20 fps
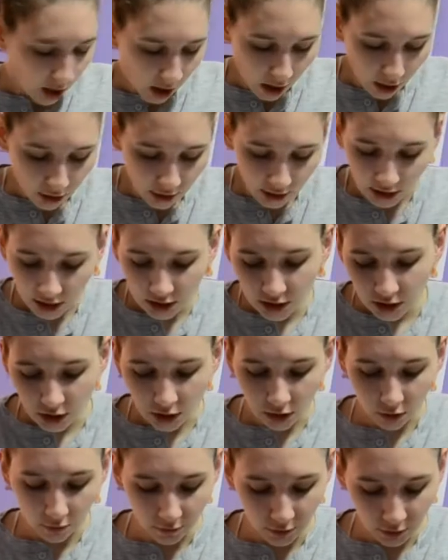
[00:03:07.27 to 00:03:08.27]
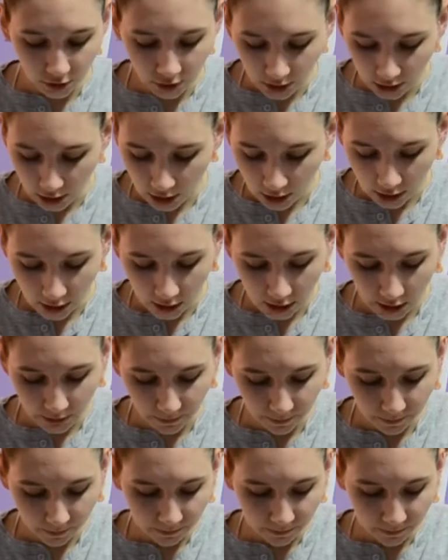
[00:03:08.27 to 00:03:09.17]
Okay, so first I got